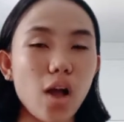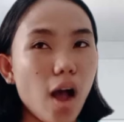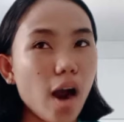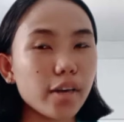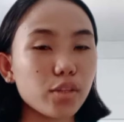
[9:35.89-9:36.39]

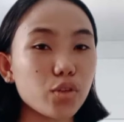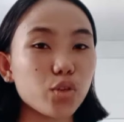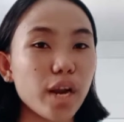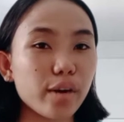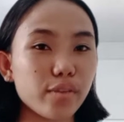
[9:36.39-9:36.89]
hard to
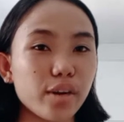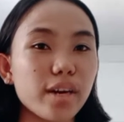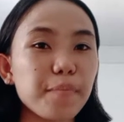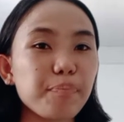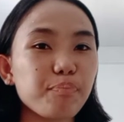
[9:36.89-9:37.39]
share
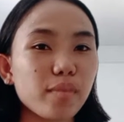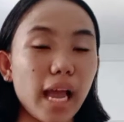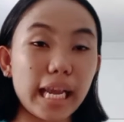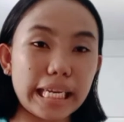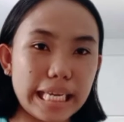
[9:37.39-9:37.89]
their
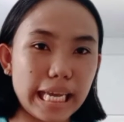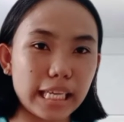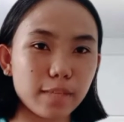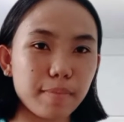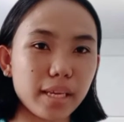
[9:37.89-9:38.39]

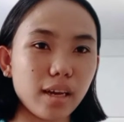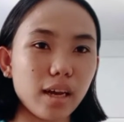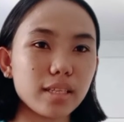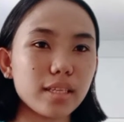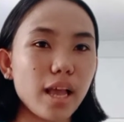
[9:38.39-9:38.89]
ideas
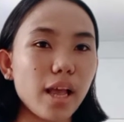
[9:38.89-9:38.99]
because